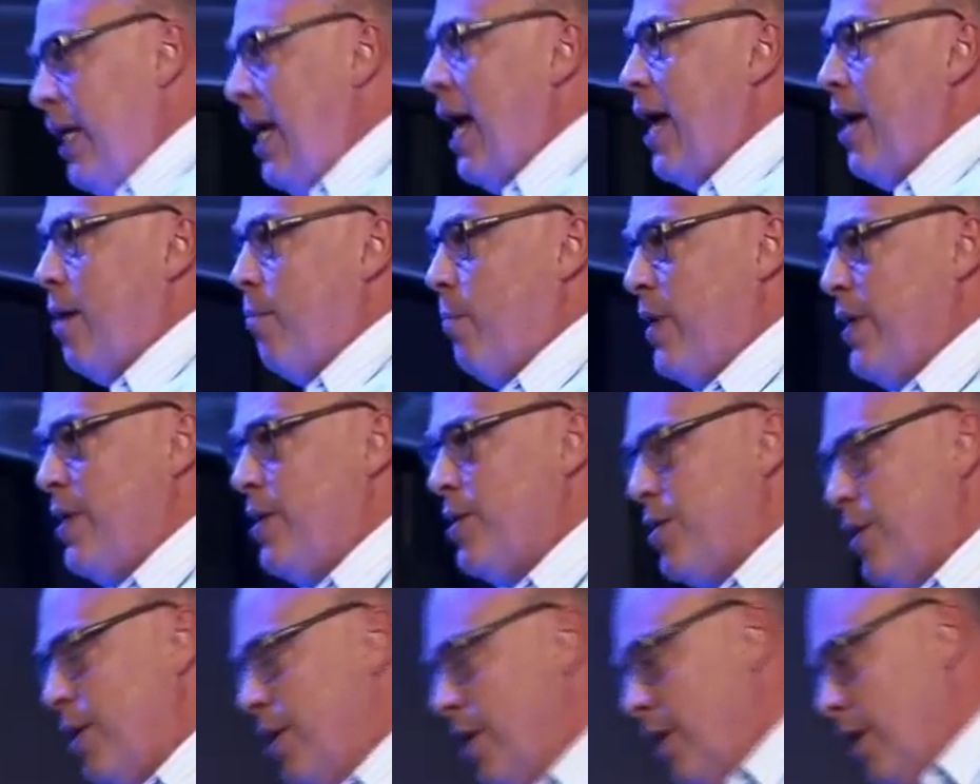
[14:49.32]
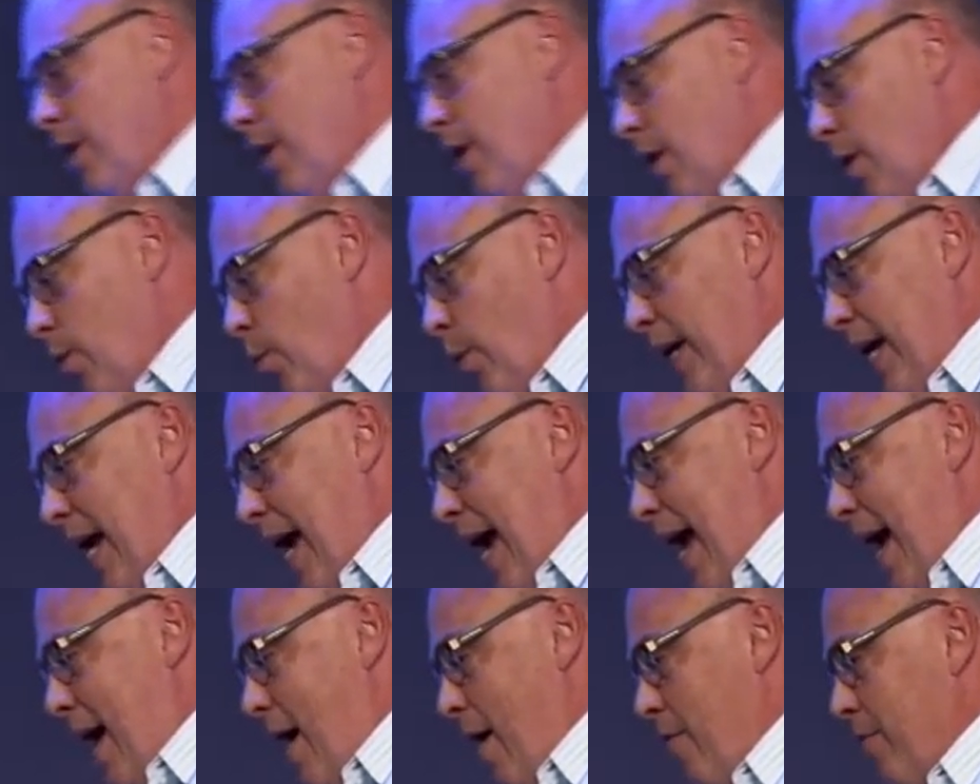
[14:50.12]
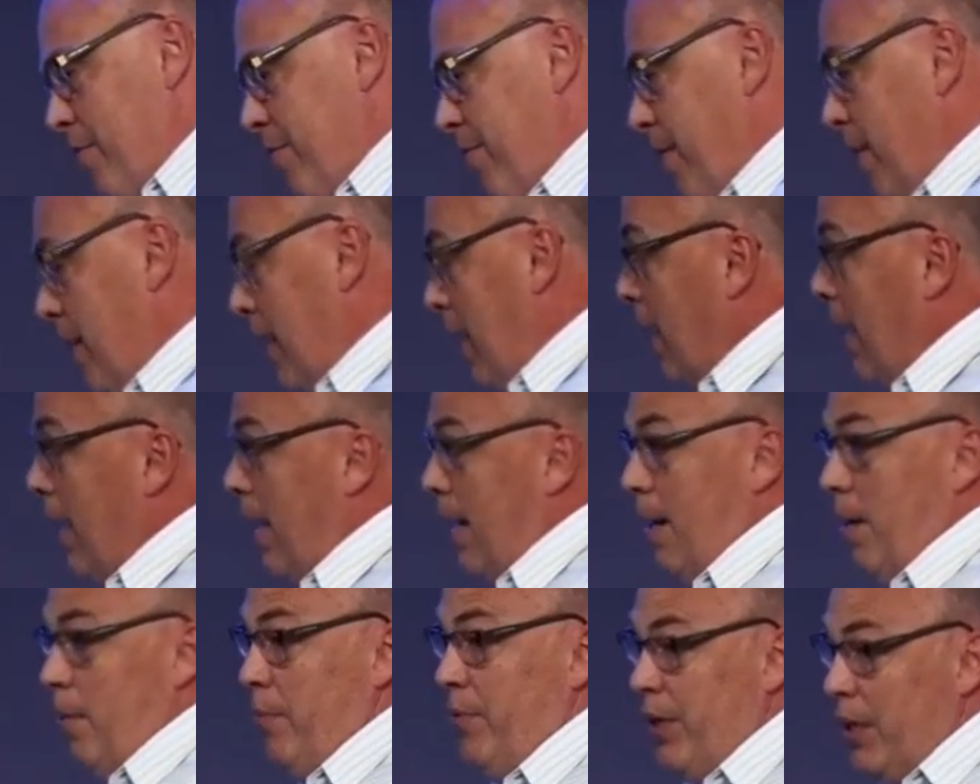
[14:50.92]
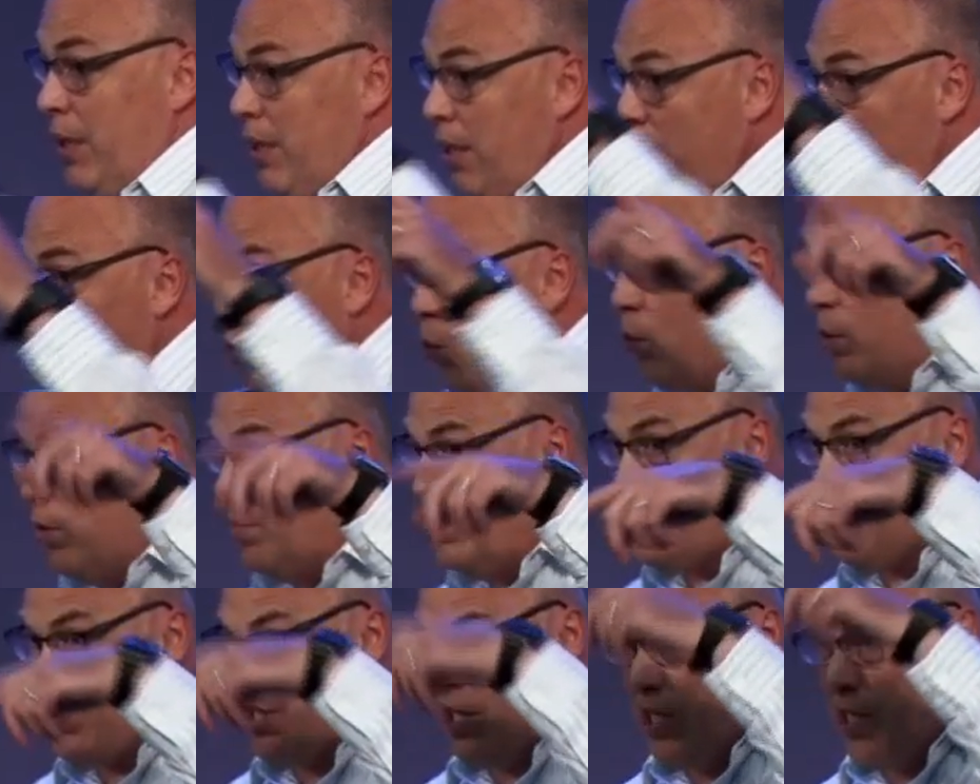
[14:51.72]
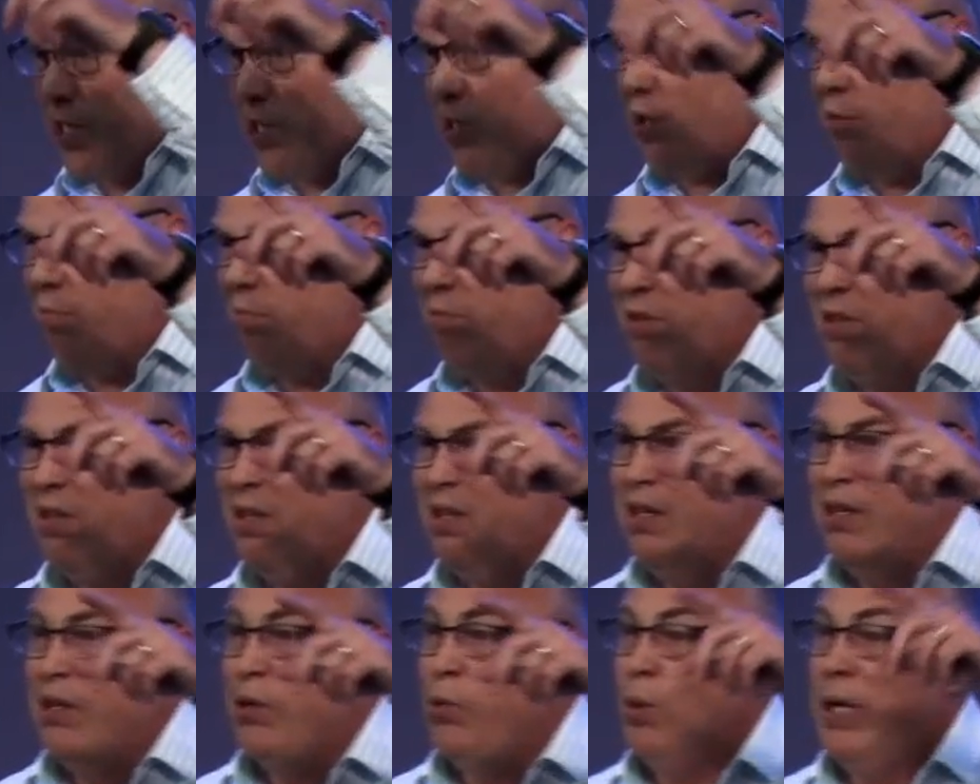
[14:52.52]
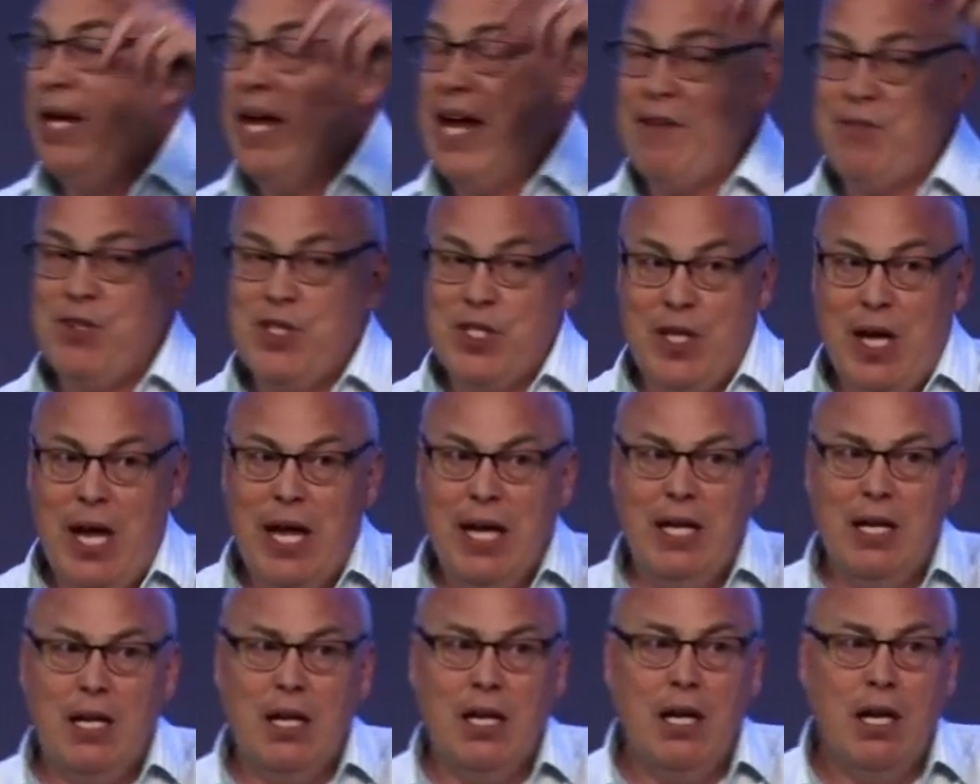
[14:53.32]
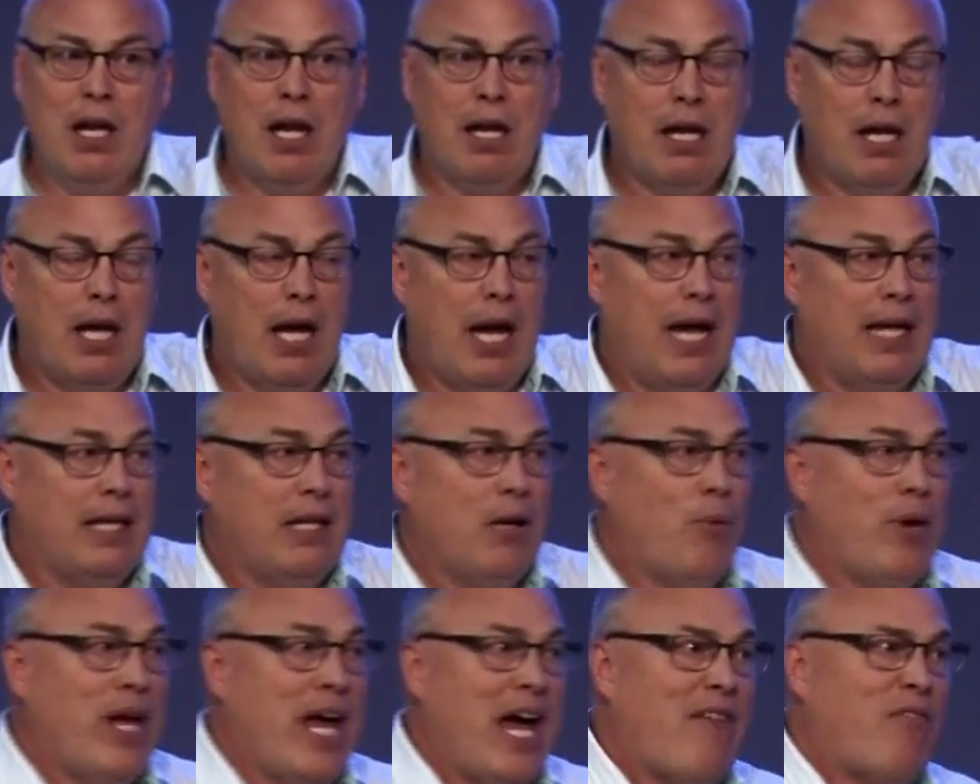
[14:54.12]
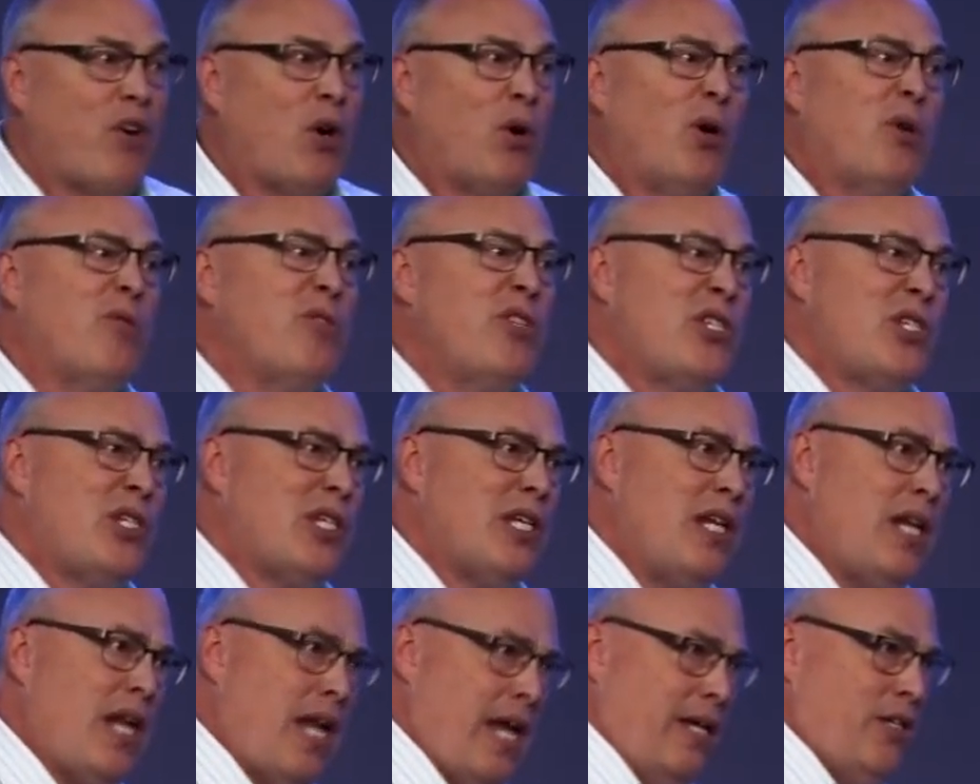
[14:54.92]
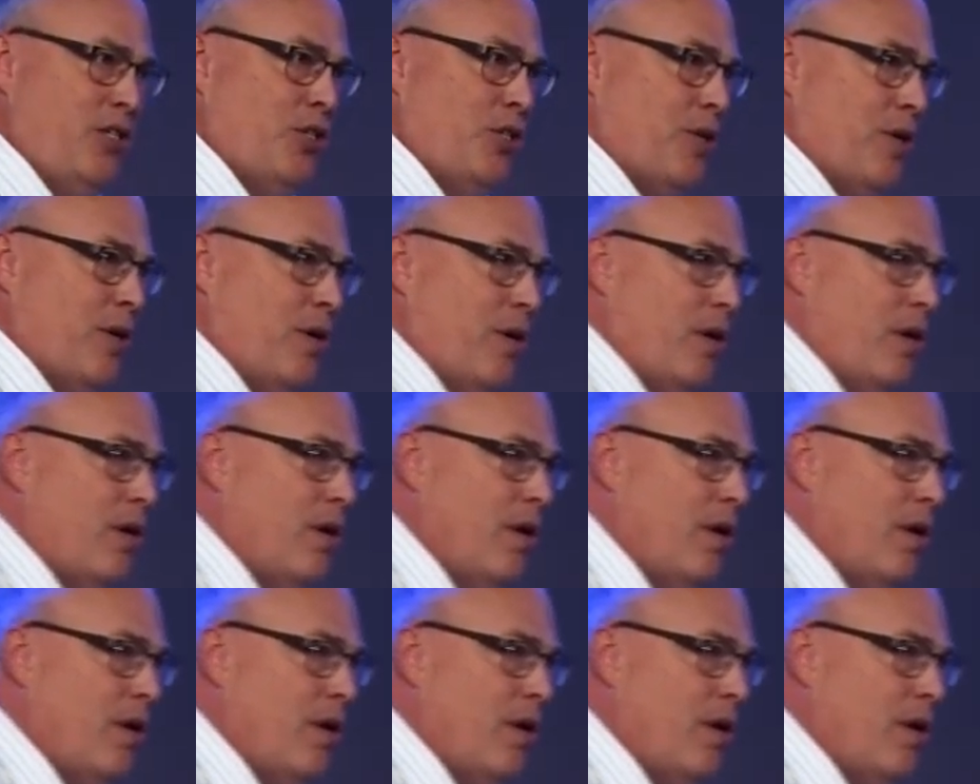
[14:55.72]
enemies we have uh, the evil world system, we have Satan, and then we have our own sin nature.